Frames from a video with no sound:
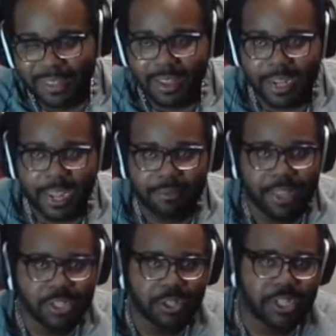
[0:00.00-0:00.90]
And yeah,
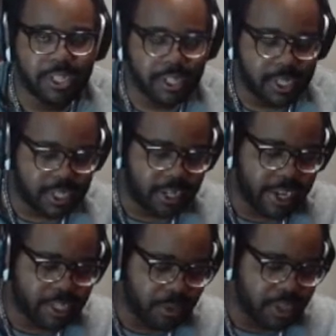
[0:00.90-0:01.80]
thanks for the GGs and
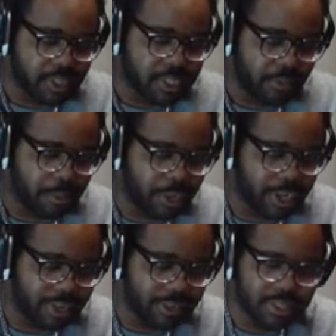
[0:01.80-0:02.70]
nice runs,
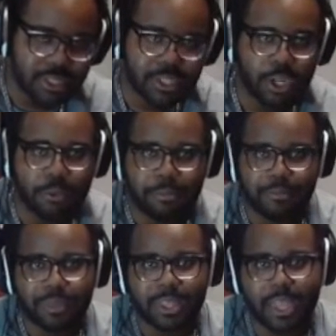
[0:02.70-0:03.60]
everybody. So
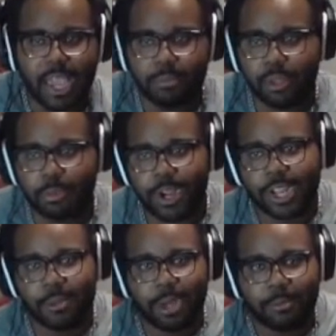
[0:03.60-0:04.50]
yeah, Blueberry
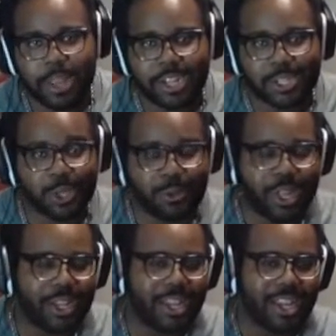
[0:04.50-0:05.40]
coming up next, so
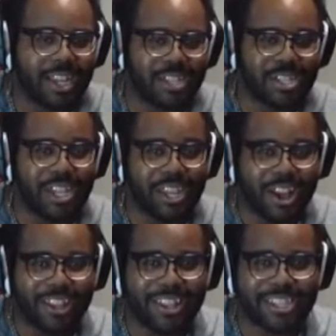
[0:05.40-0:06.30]
I'll see
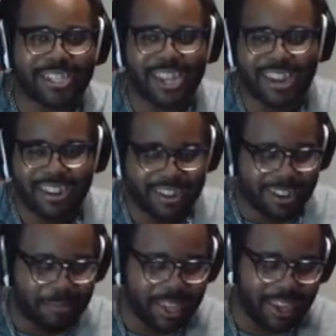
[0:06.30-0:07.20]
y'all in chat
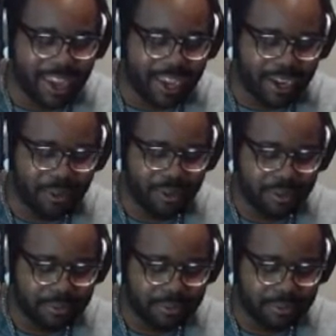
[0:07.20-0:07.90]
and be hanging out.